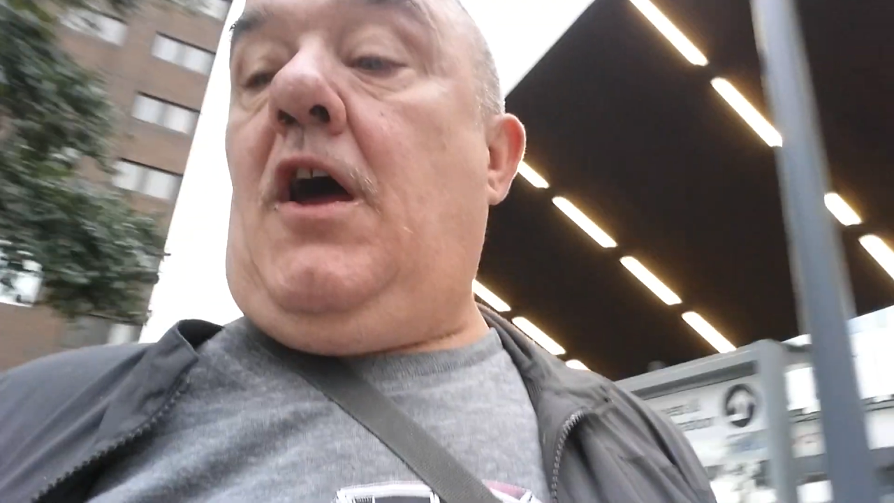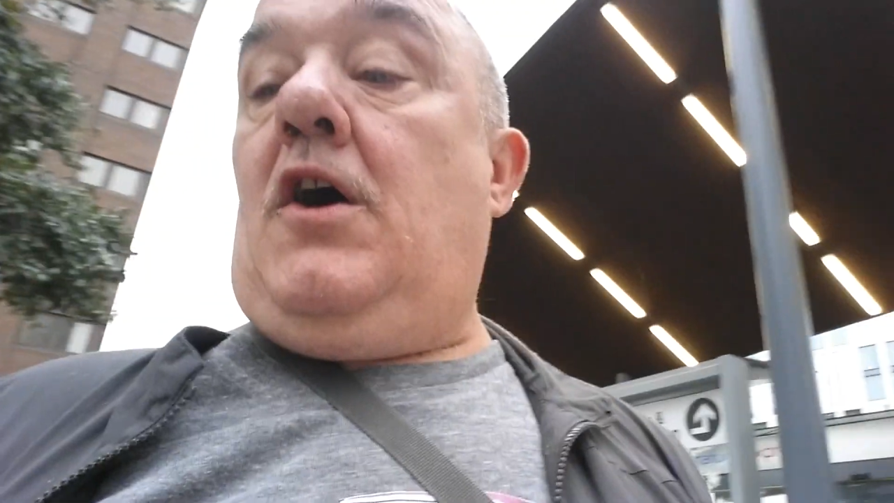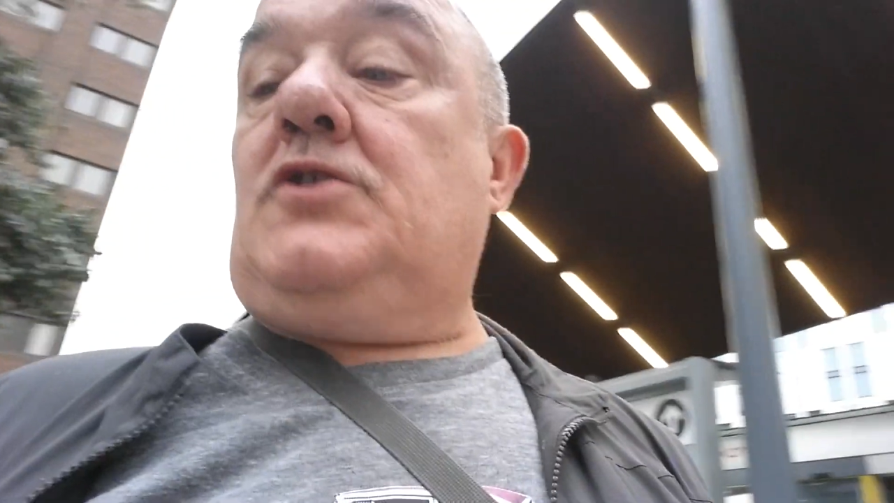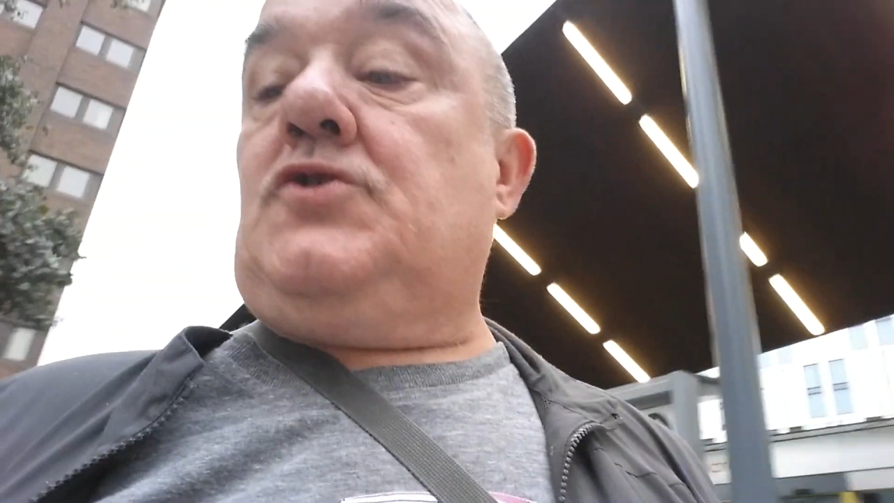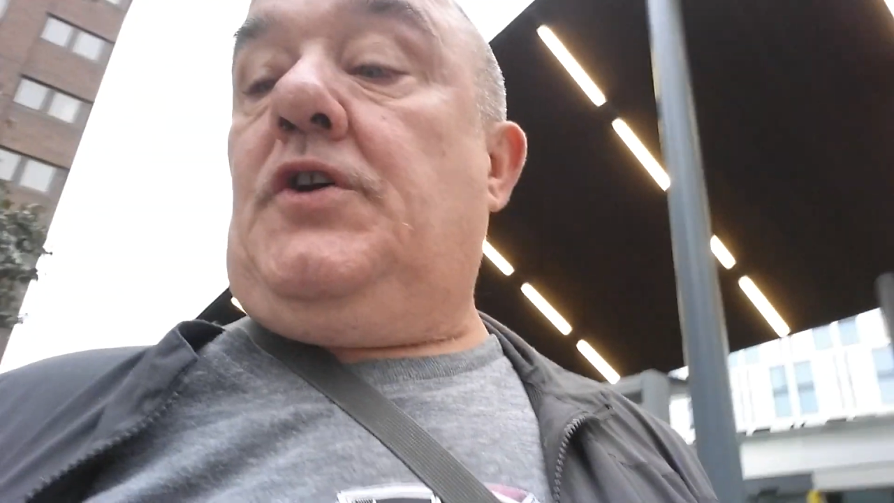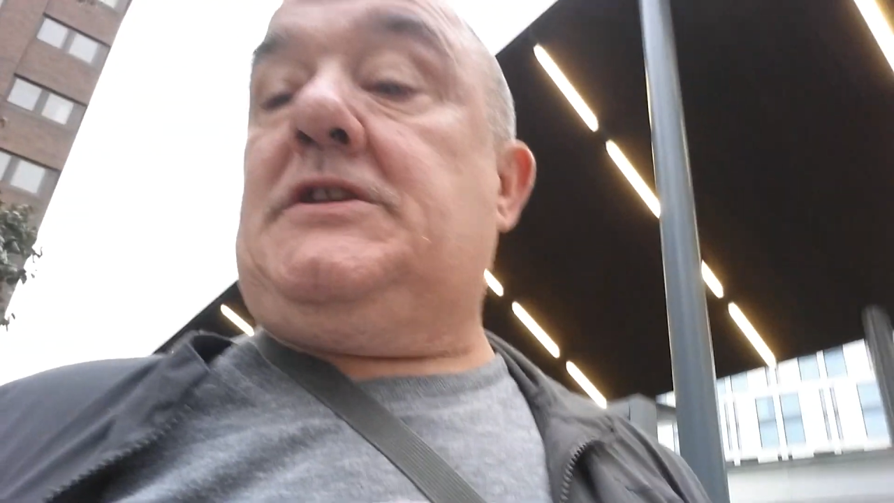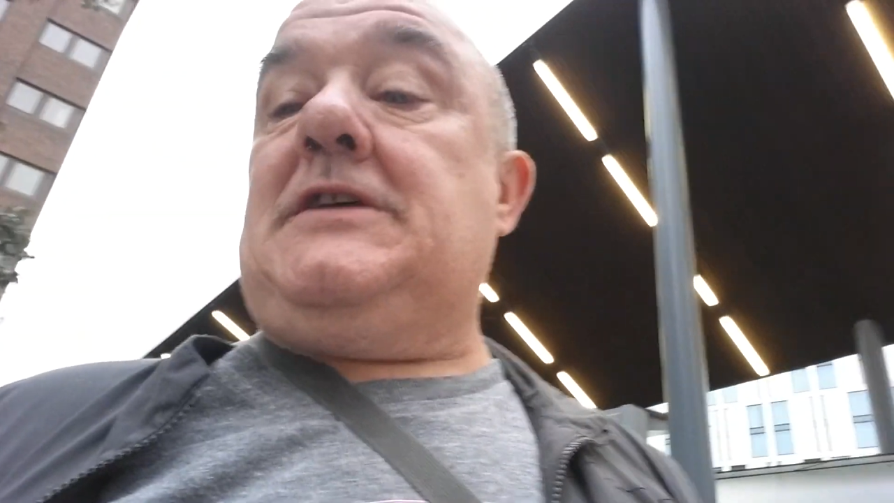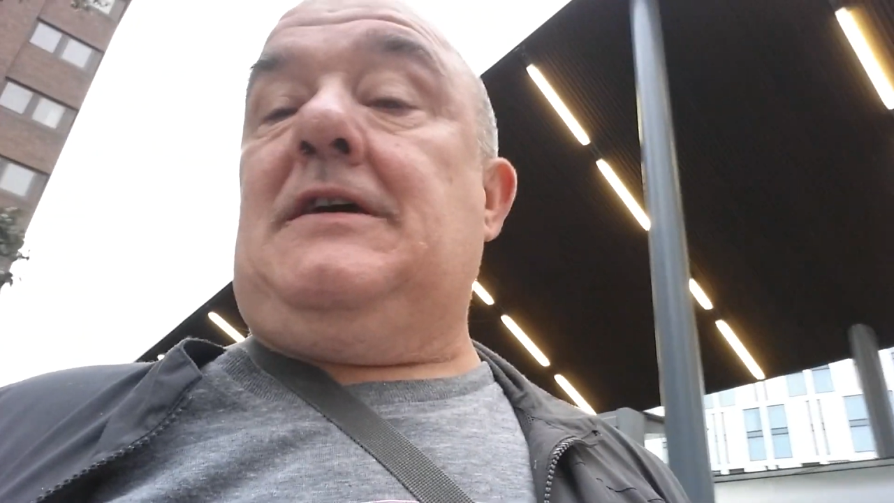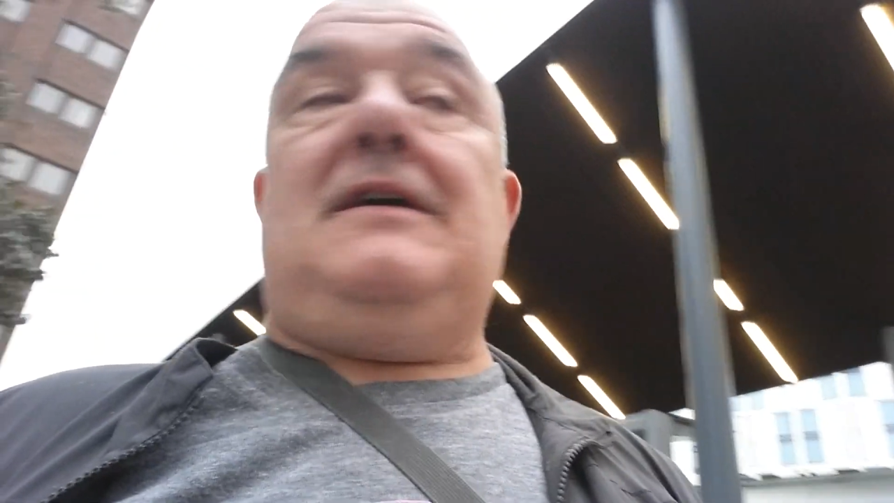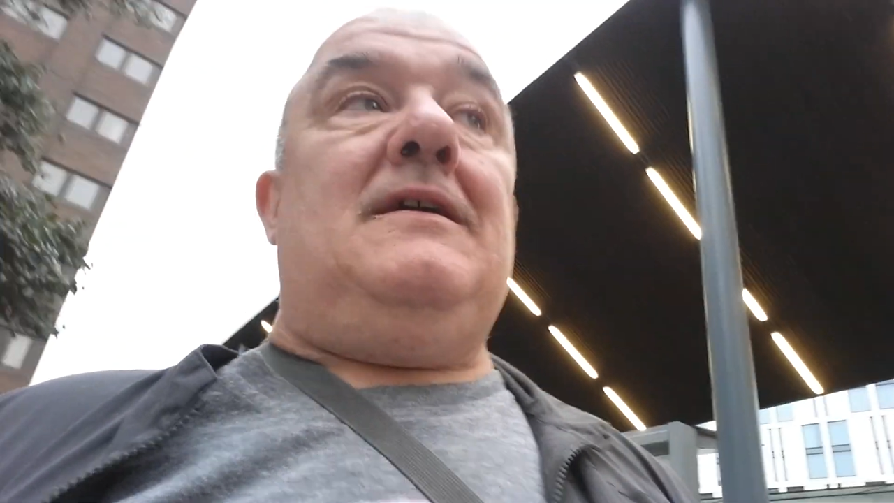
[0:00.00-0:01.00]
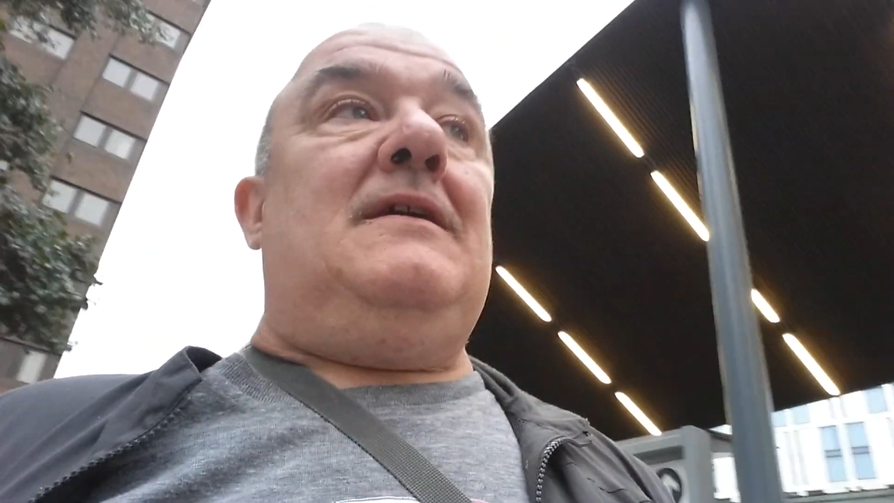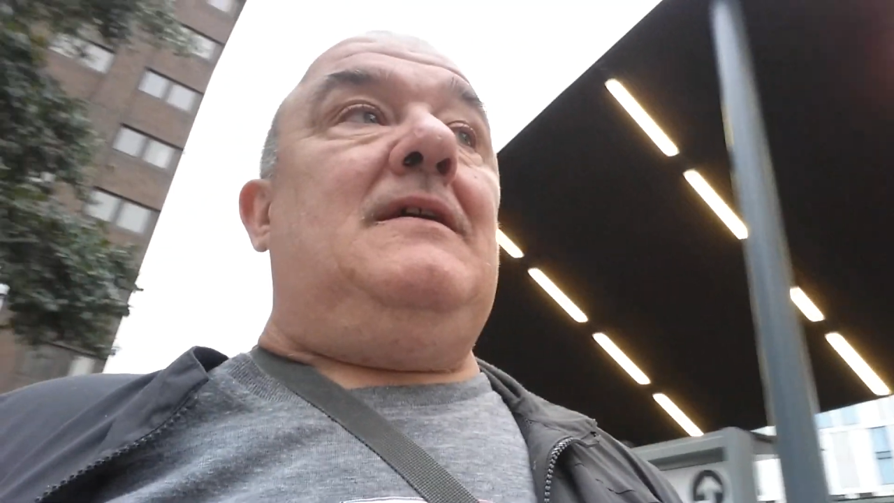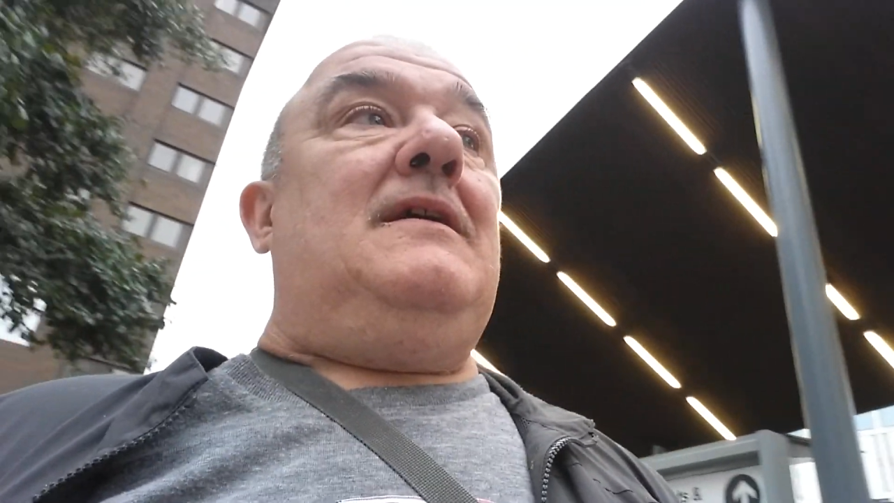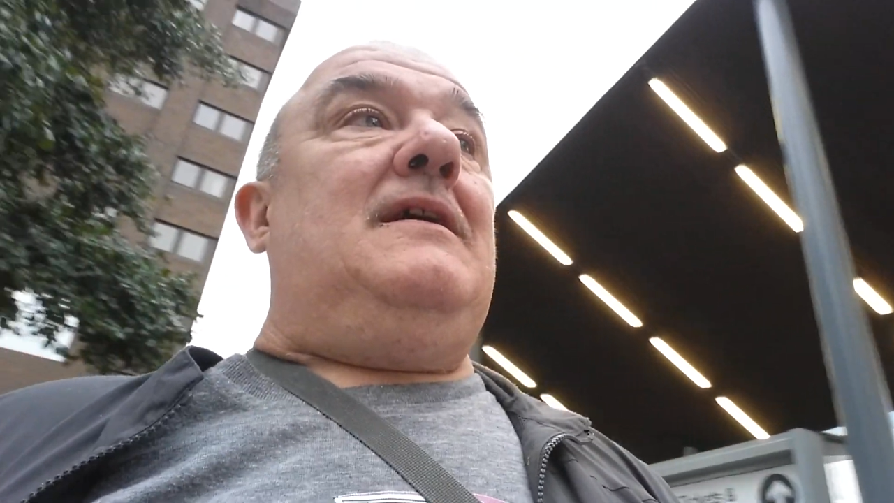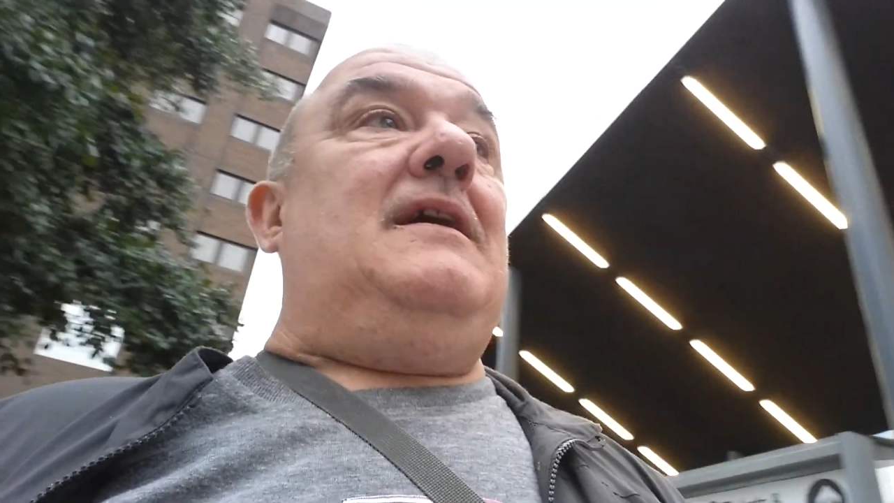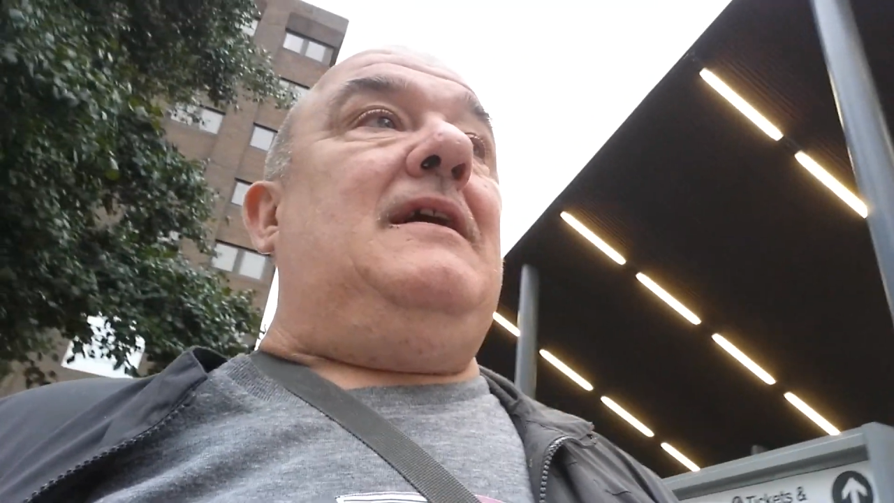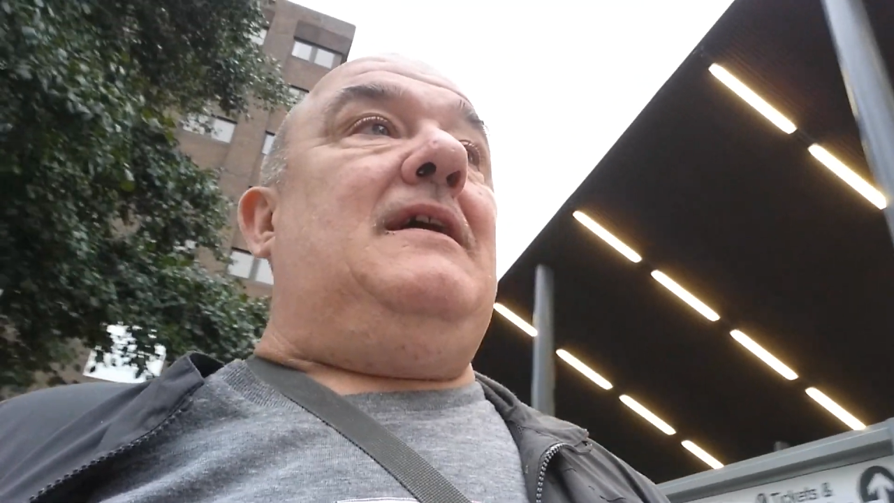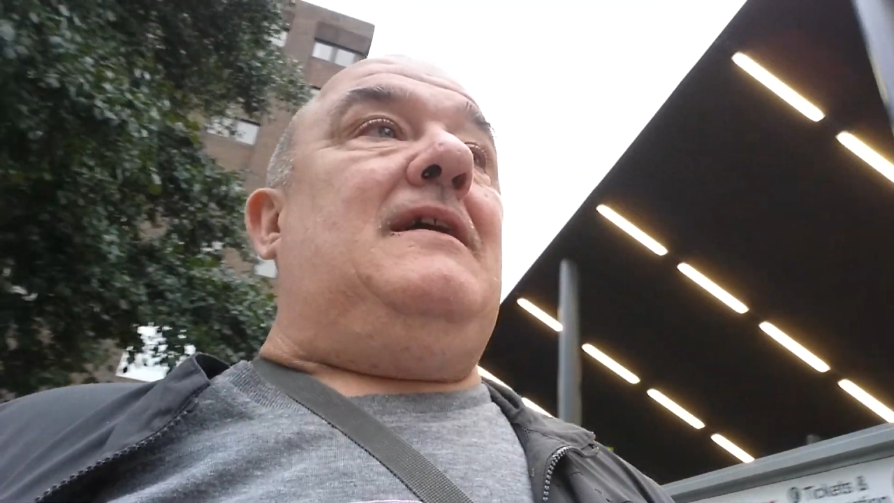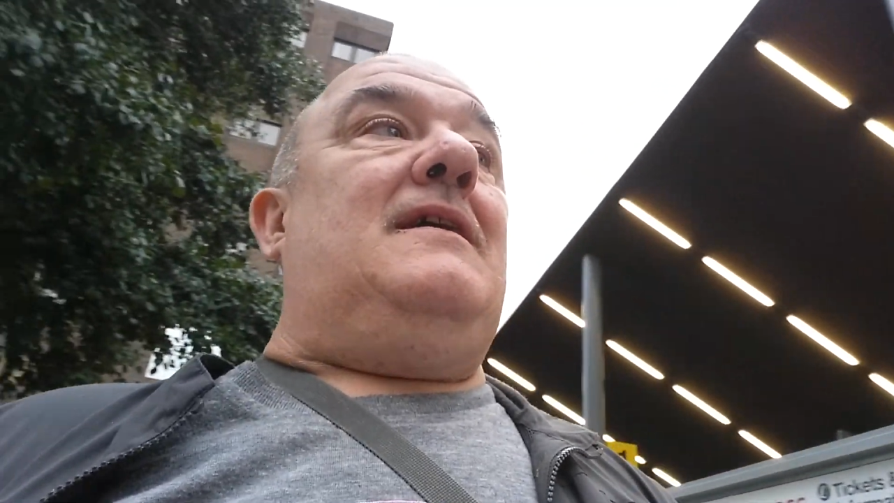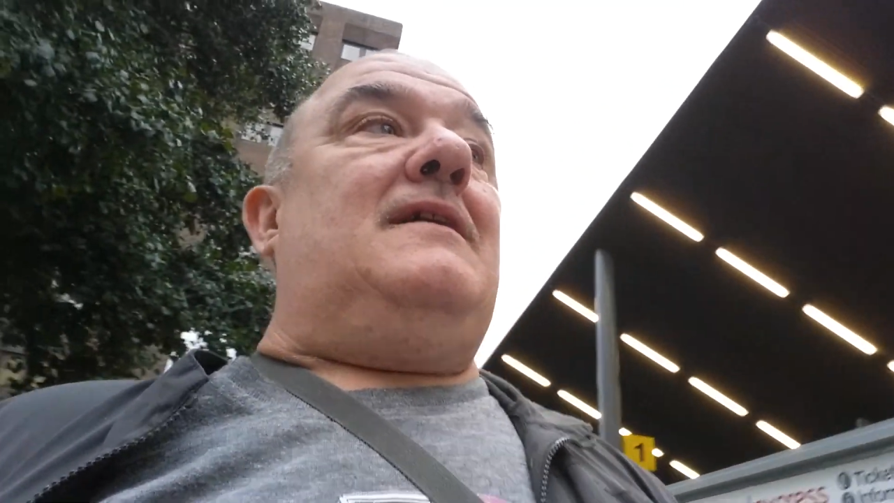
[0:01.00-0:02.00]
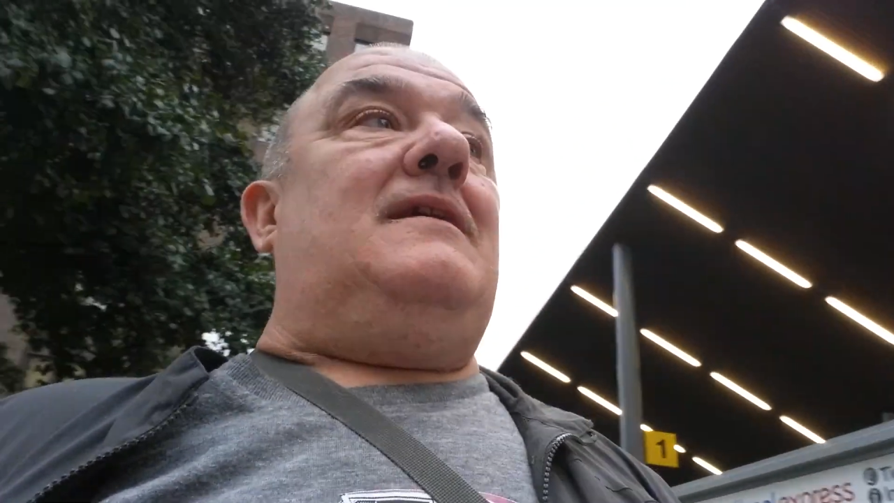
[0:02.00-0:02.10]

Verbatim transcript: logged or it's a uh,